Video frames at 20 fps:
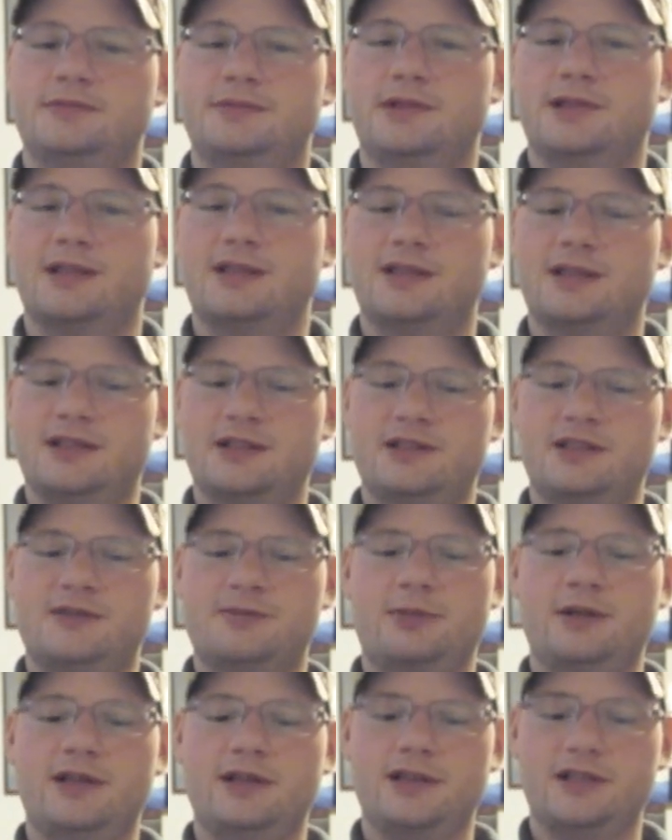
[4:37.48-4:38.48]
like the
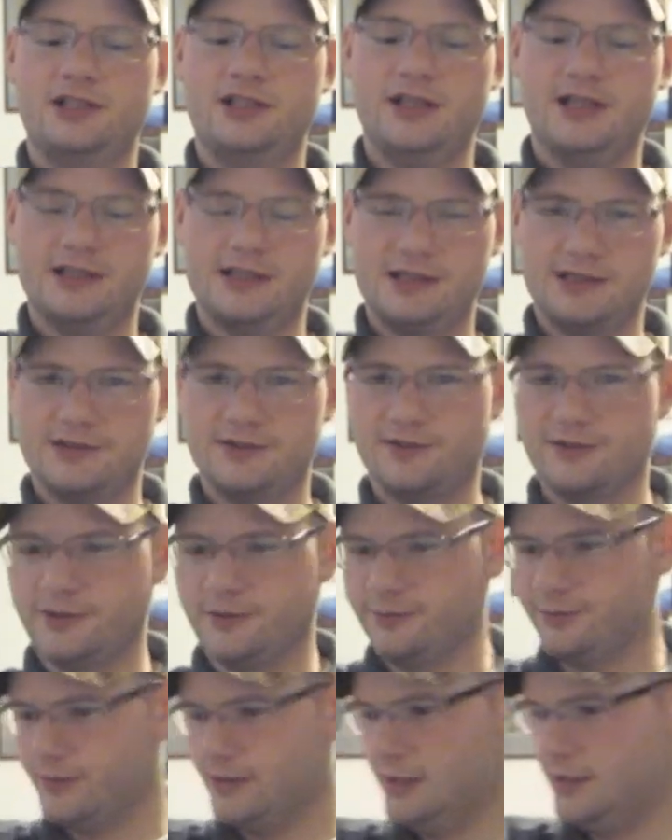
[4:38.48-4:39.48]
spray to the chest is
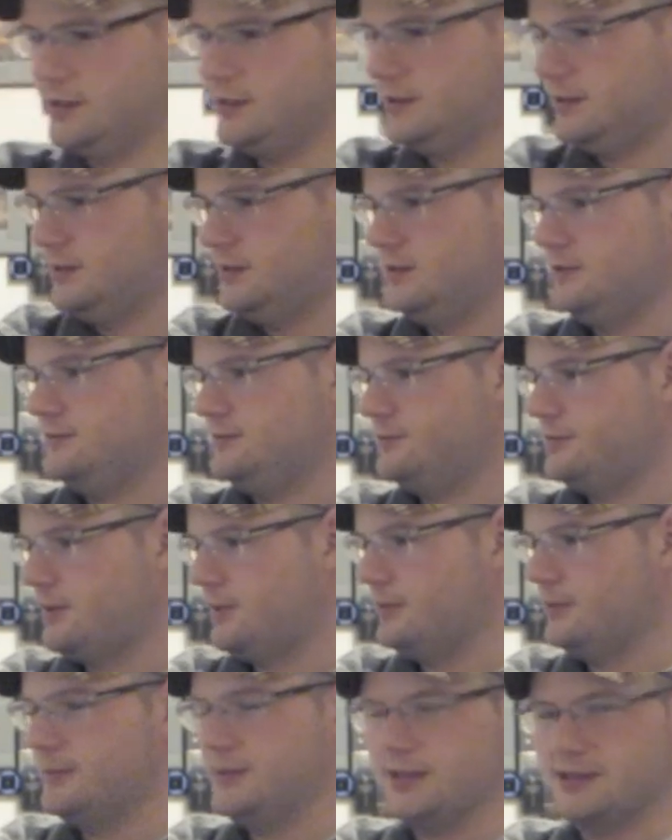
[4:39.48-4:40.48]
from
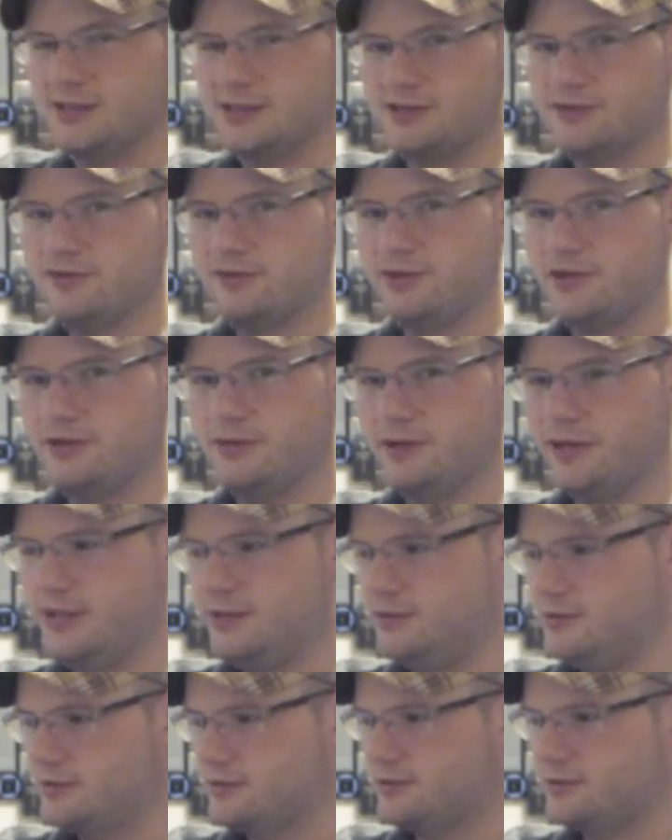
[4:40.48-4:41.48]
probably about this far
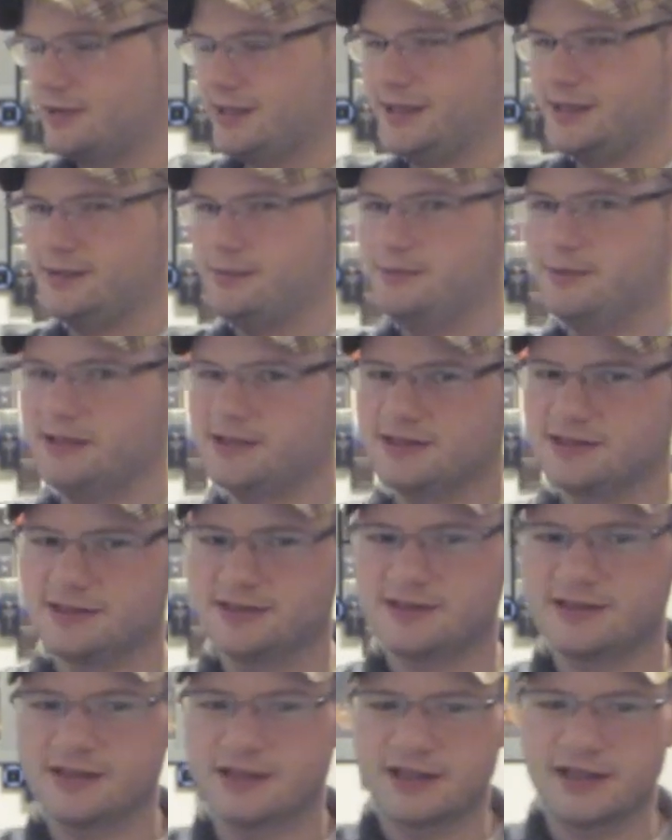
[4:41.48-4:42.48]
away, so it kind of missed
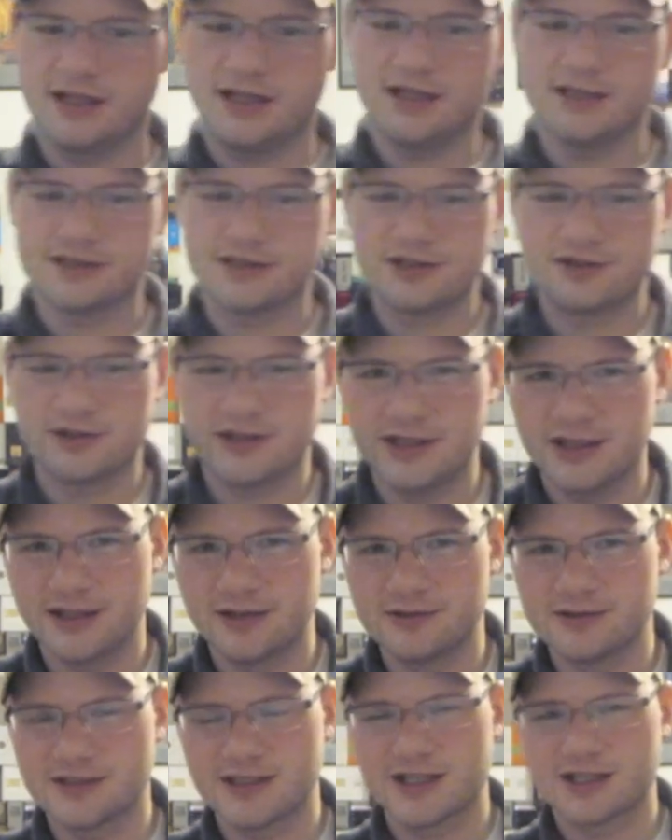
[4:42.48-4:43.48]
instead of concentrating.
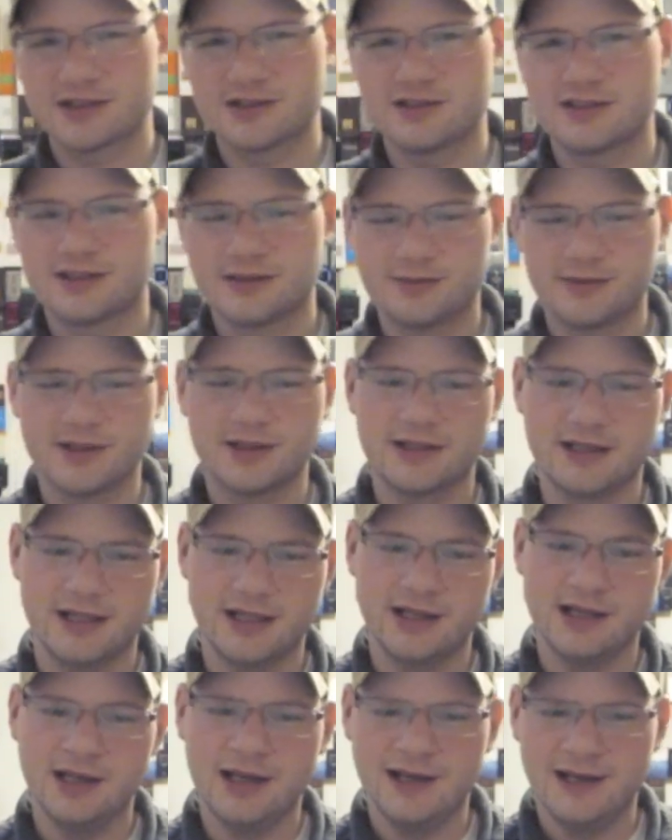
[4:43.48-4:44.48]
It was actually something
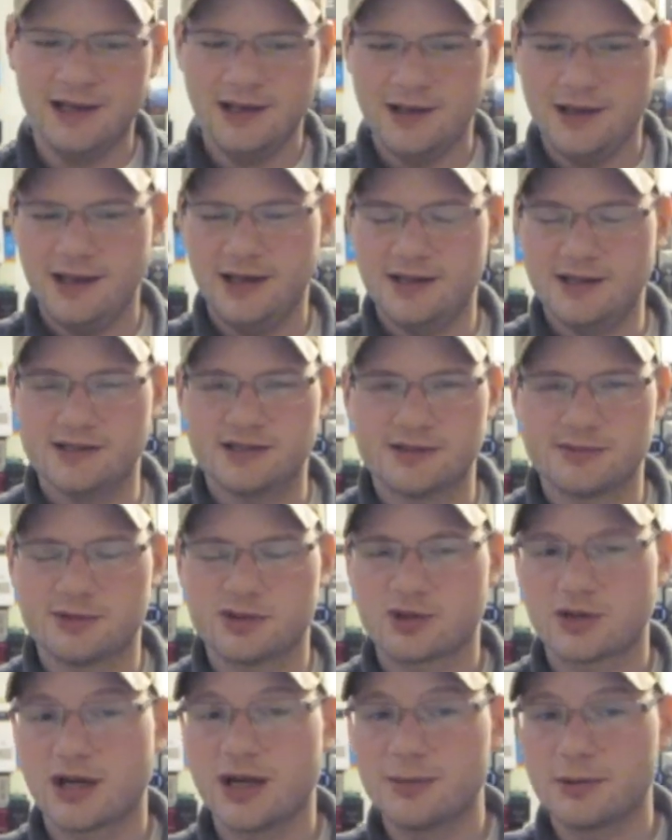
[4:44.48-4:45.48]
that a
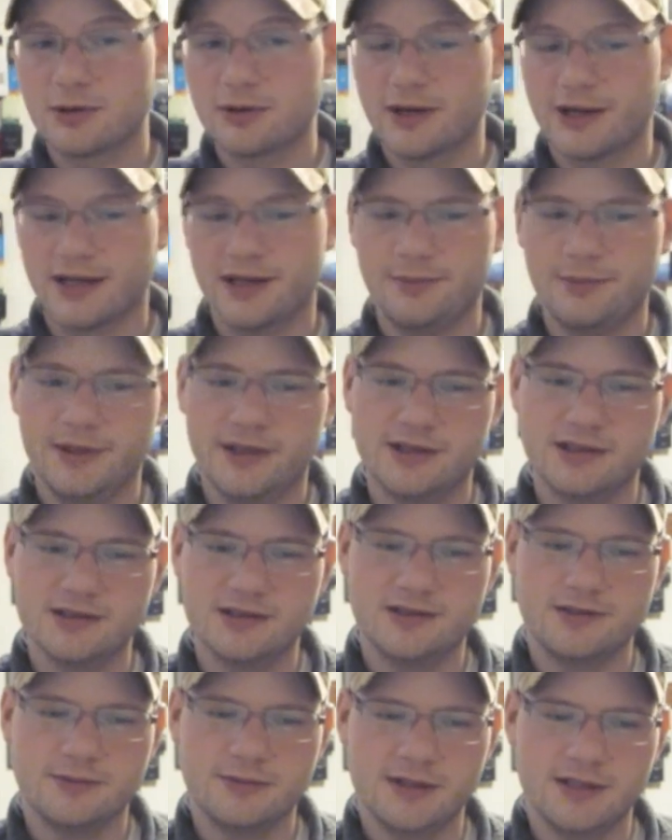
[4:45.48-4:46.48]
subscriber recommended
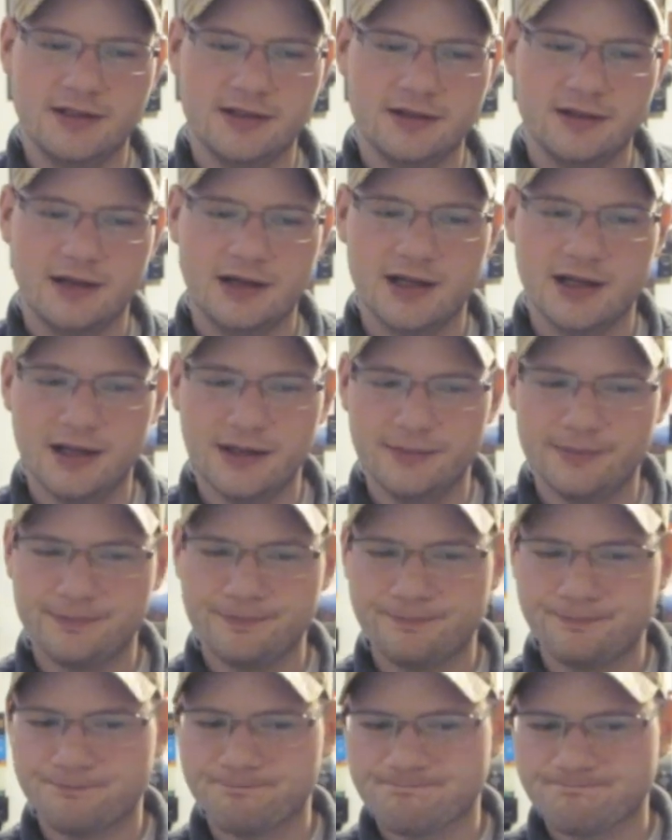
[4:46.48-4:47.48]
to me,
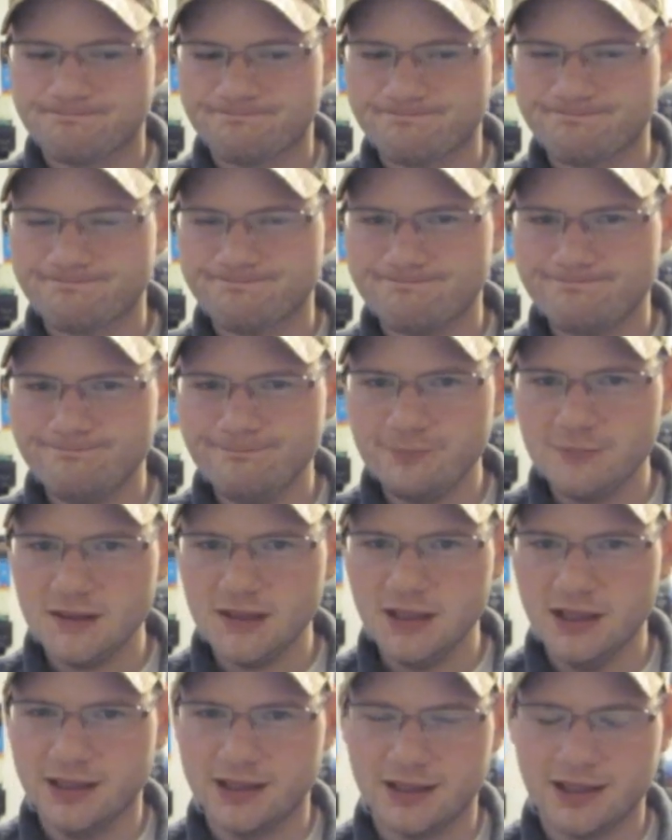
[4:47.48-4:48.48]

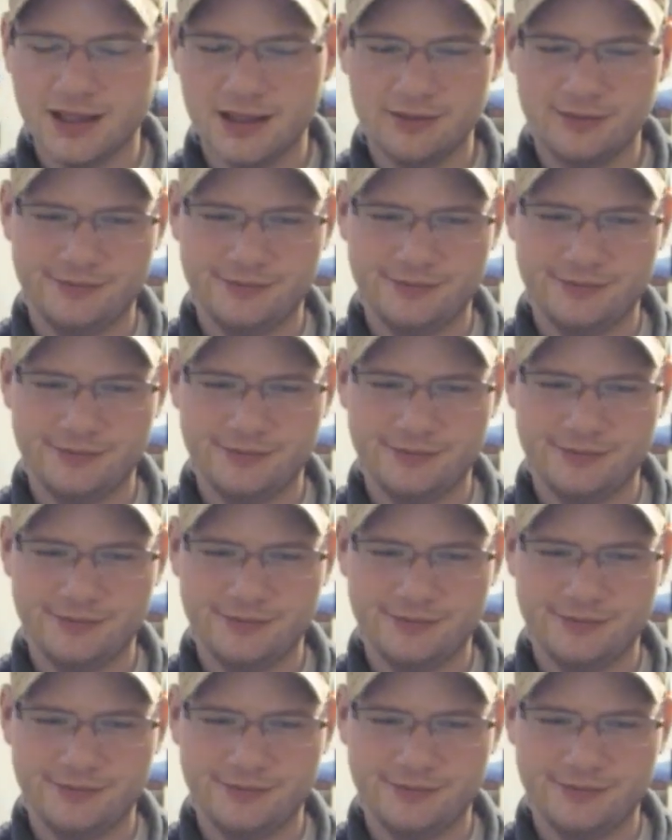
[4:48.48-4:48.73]
and